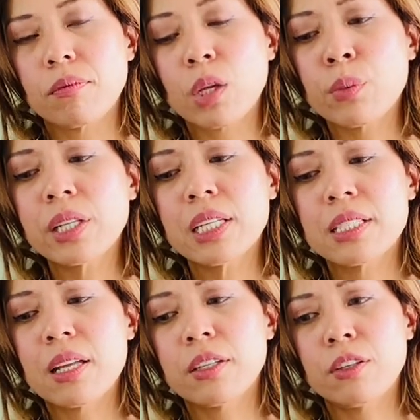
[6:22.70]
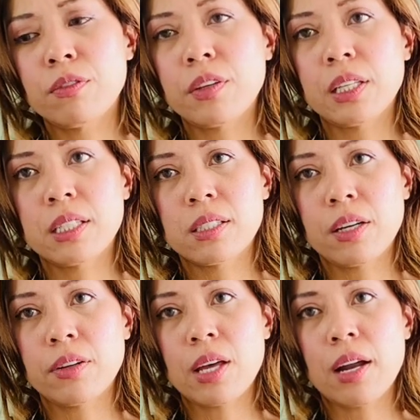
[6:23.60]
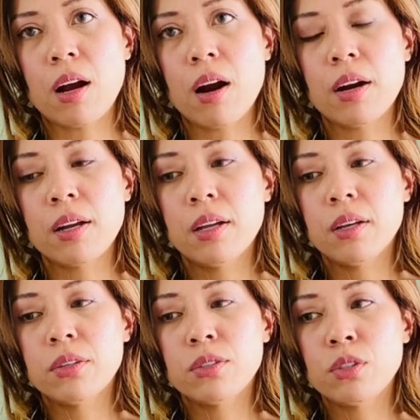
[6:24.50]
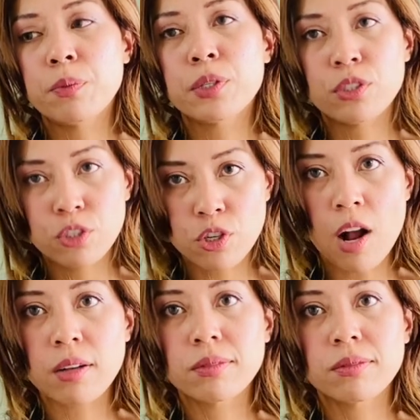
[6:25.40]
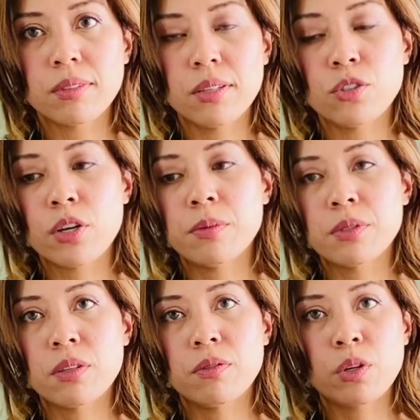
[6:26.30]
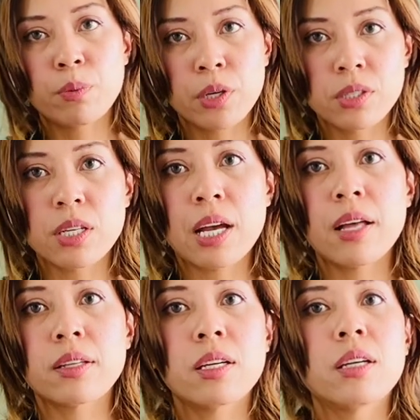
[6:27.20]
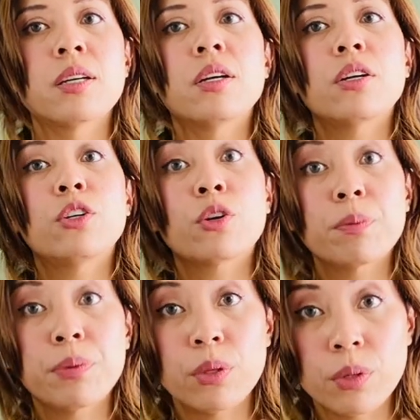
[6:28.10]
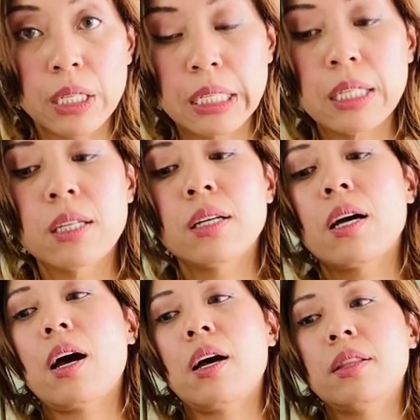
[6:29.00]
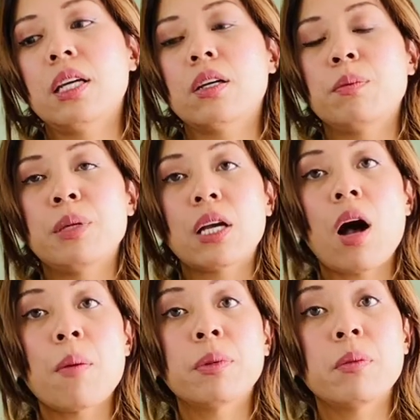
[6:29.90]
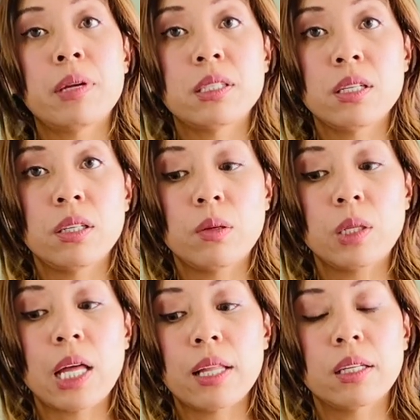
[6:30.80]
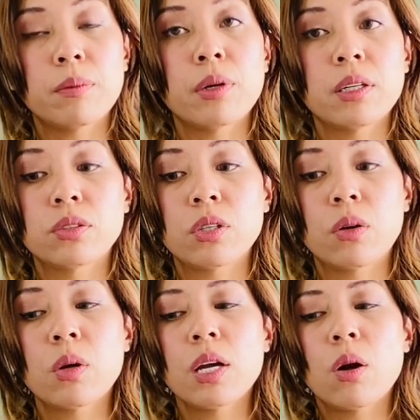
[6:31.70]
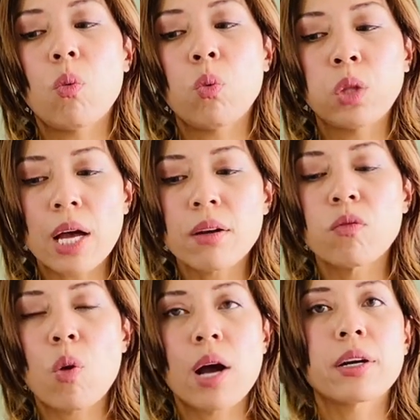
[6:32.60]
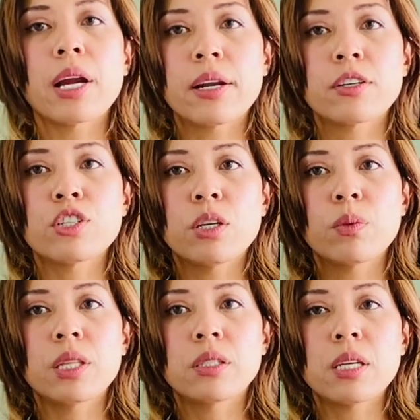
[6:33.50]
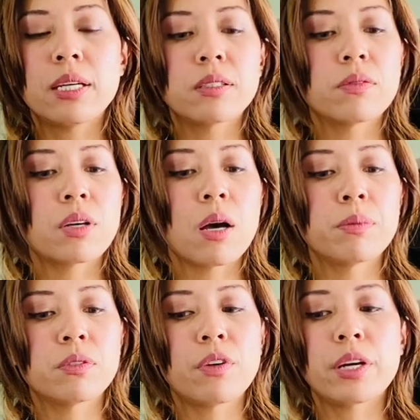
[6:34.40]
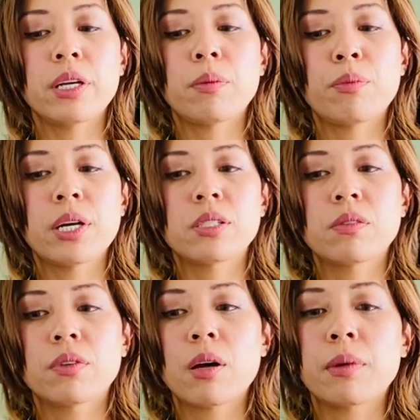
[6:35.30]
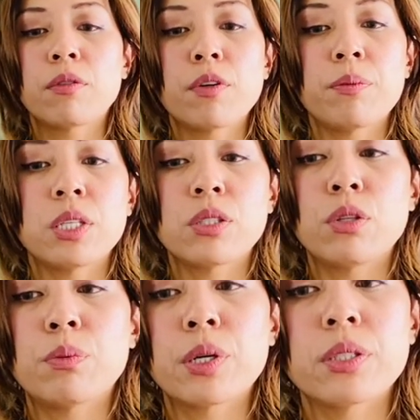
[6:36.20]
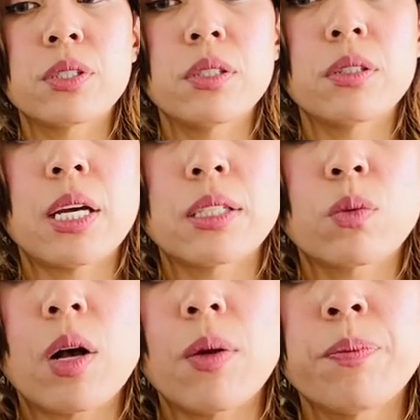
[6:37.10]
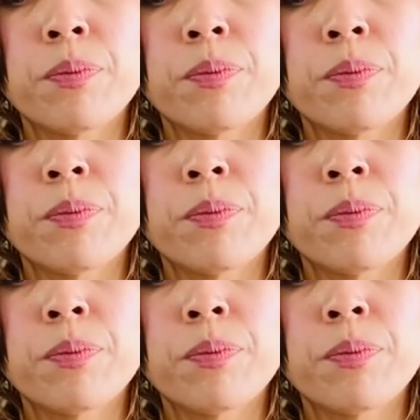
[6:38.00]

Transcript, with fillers: really telling you feelings here that are super strong, in terms of your personality, your beauty. Uh, they could be complimenting you a lot, Libra. So a lot of water energy with this Ace of Cups. Very impressive coming from this new person as well.